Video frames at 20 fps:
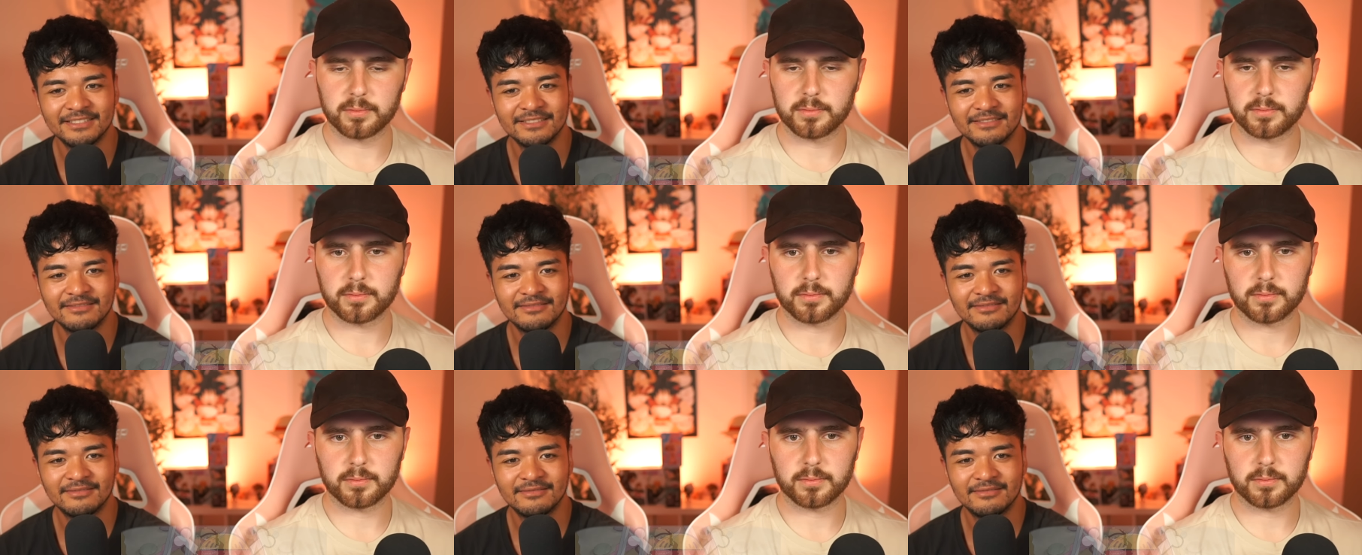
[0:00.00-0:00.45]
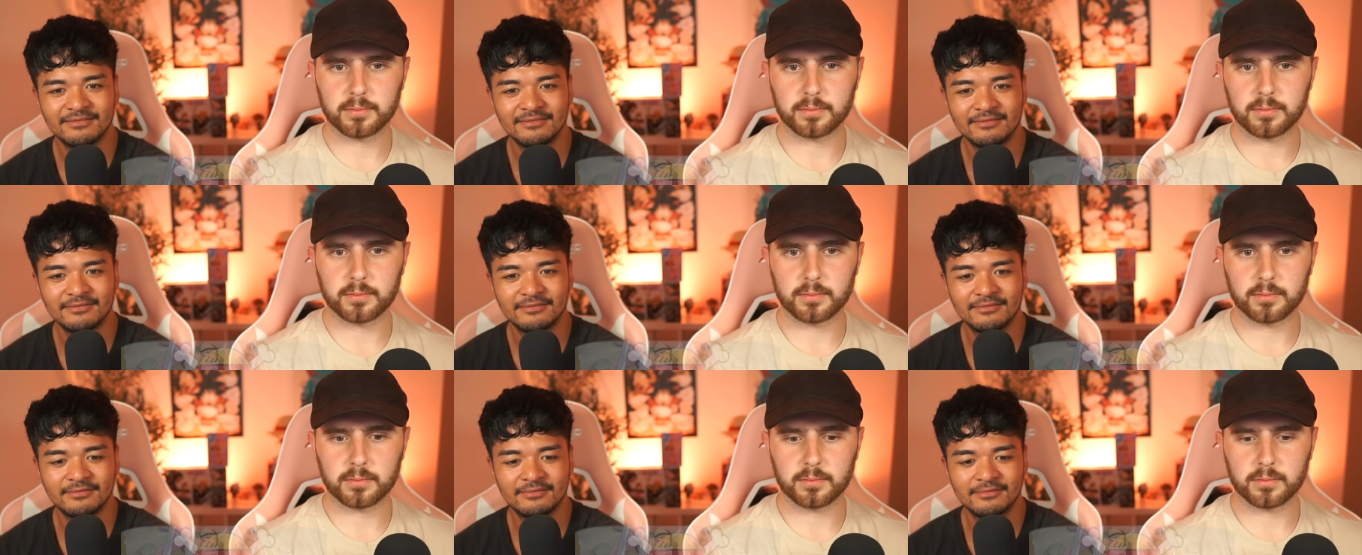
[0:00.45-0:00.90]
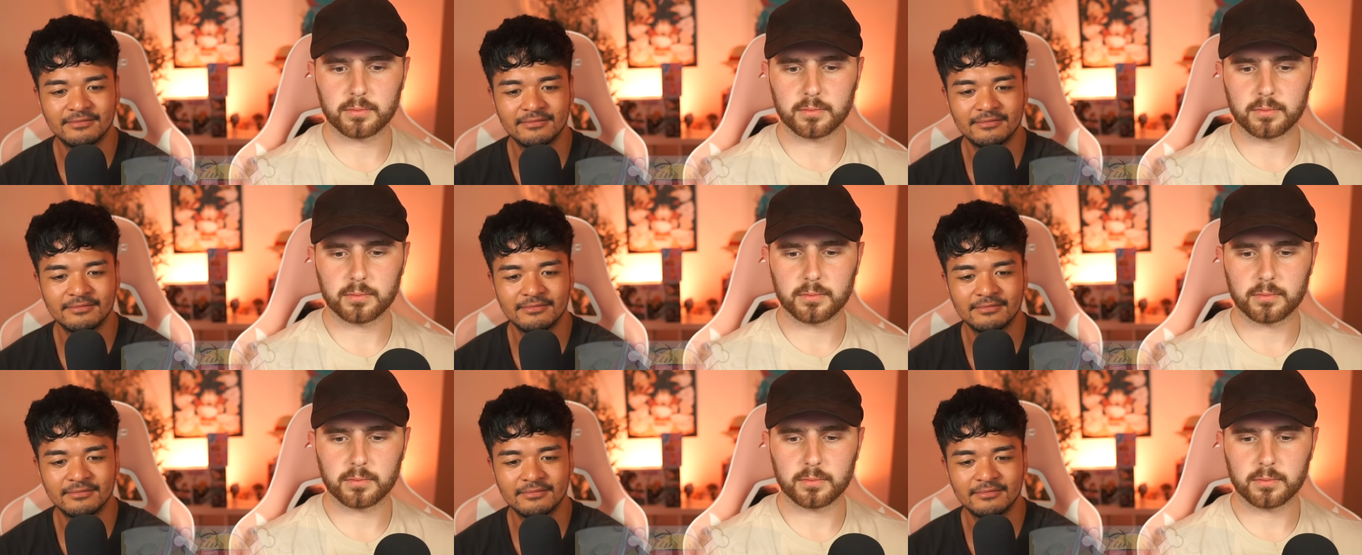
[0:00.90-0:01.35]

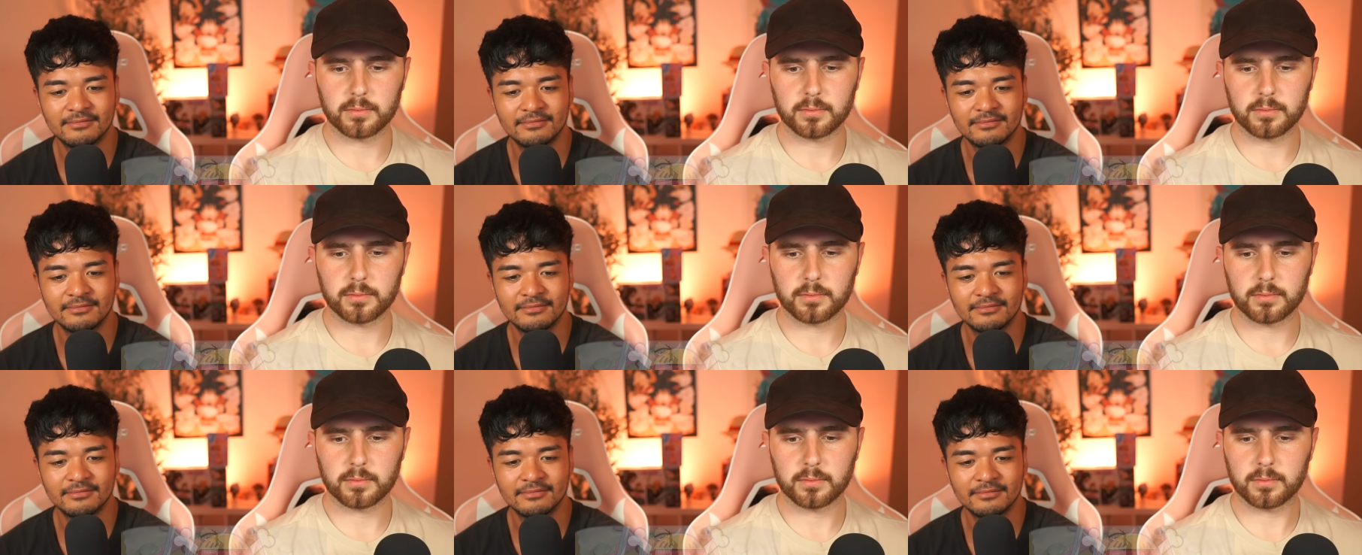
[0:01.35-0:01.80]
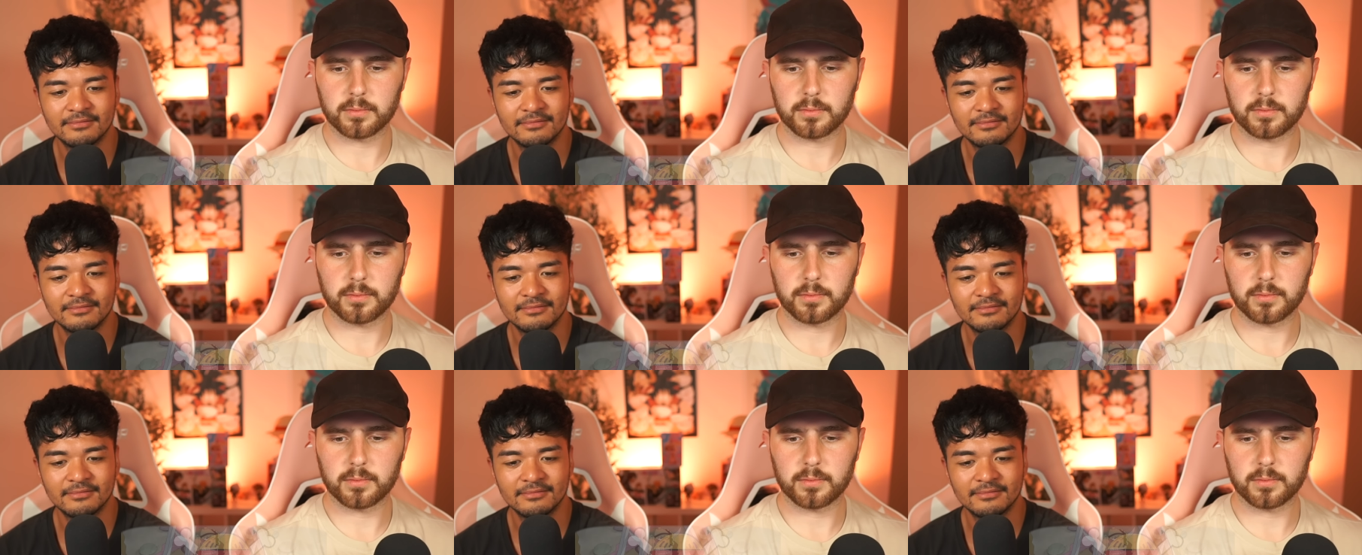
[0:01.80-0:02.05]
[no speech]